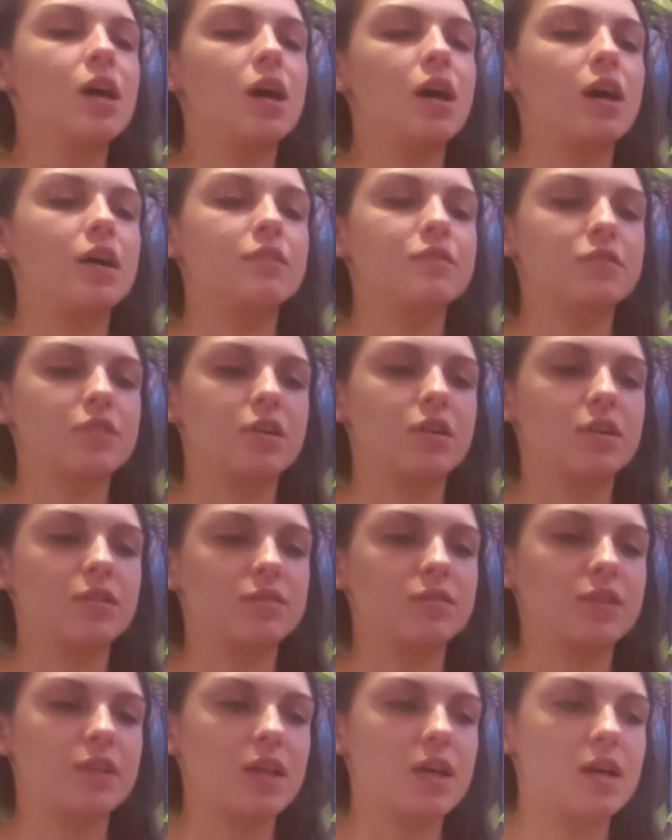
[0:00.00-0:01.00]
offer
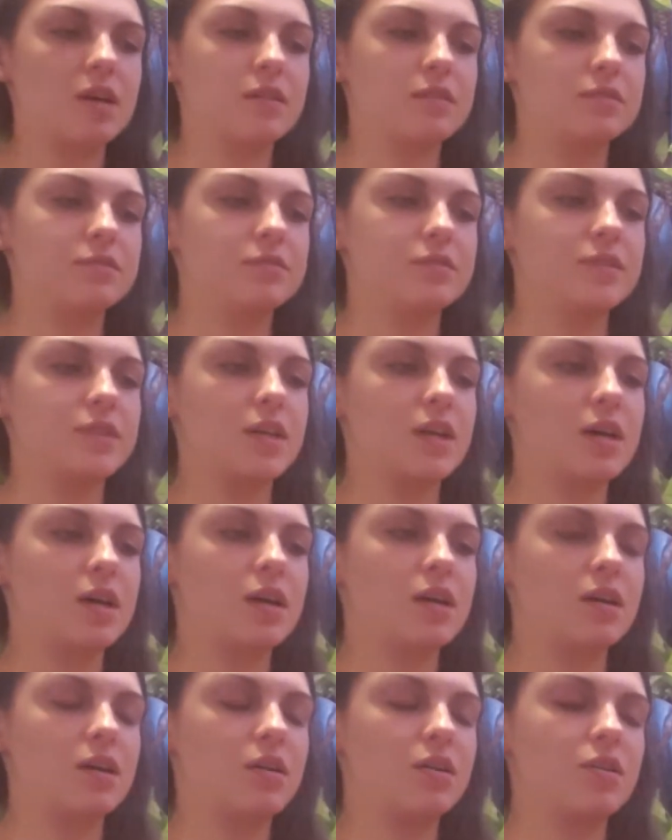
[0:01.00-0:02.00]
of love, not,
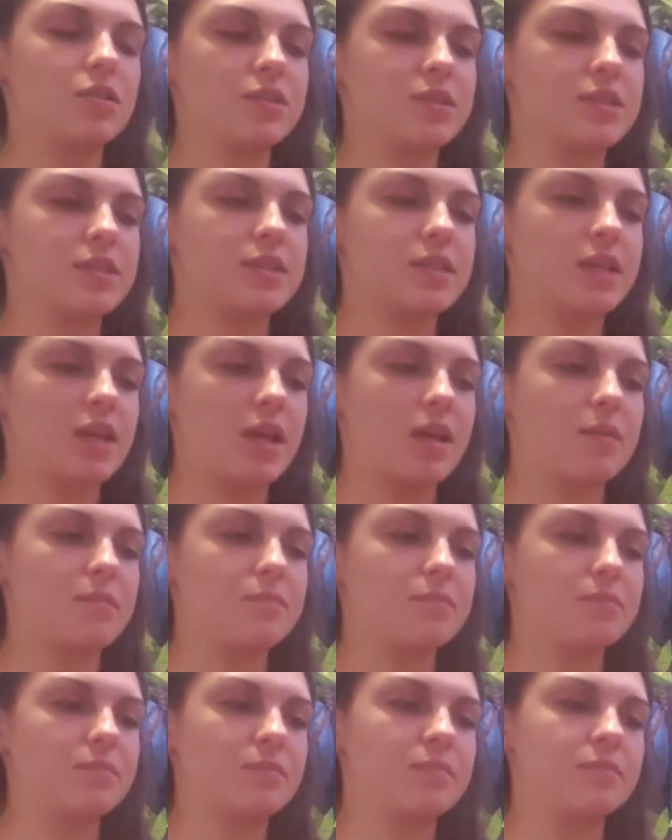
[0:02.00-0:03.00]
all the
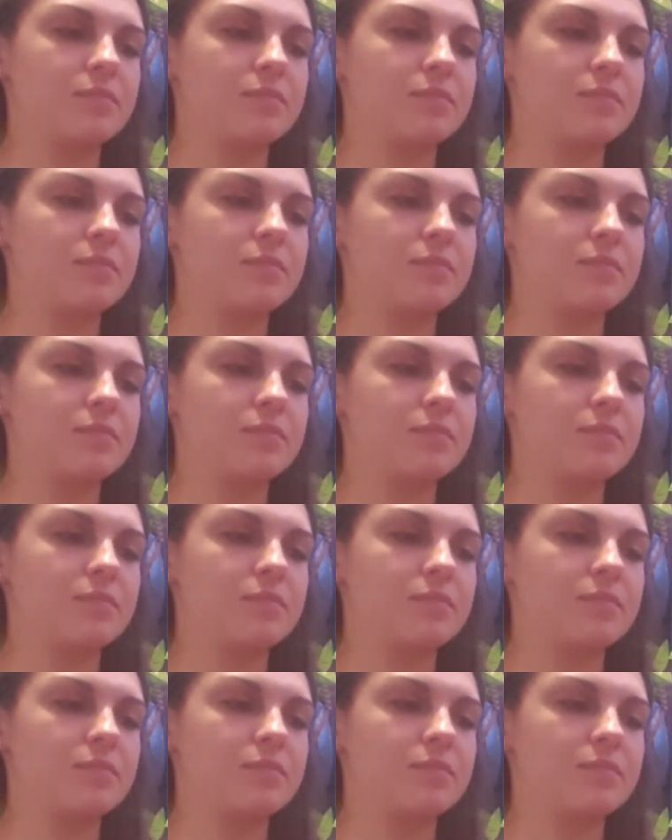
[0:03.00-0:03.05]
same.